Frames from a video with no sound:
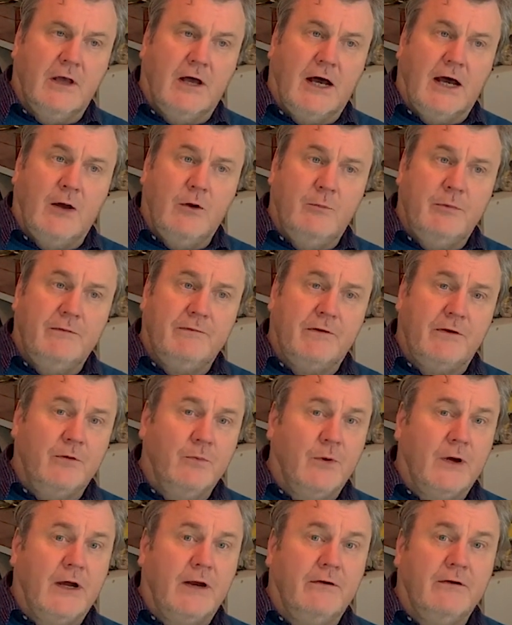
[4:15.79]
I would be very
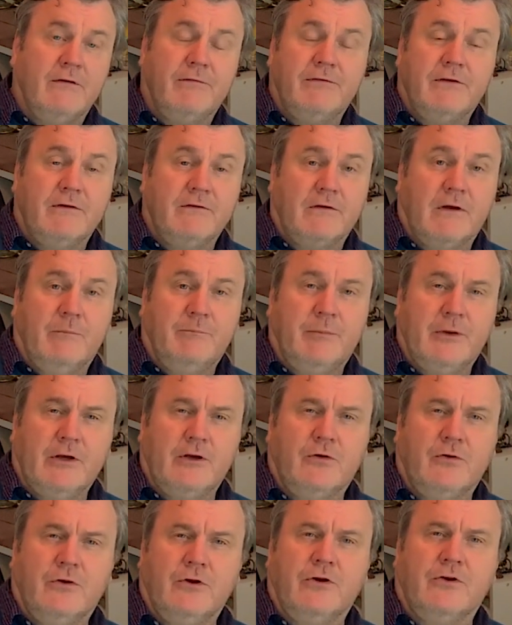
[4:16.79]
wary of things like
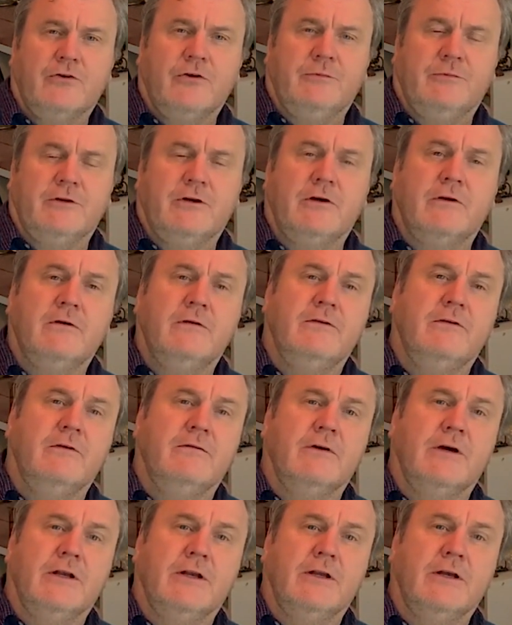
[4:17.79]
Bitcoin and
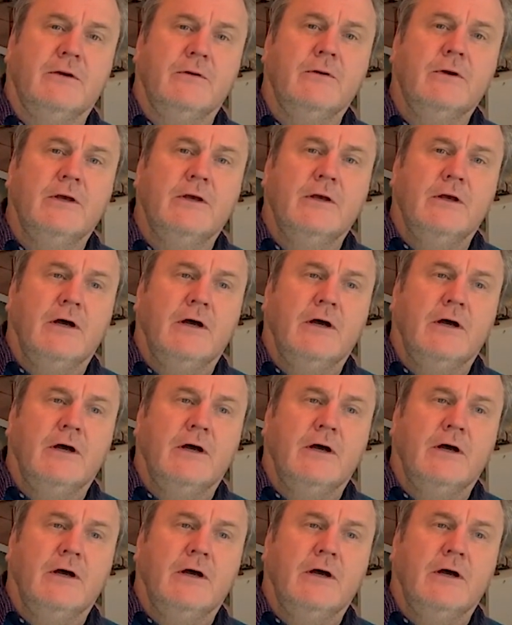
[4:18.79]
cryptocurrency right now.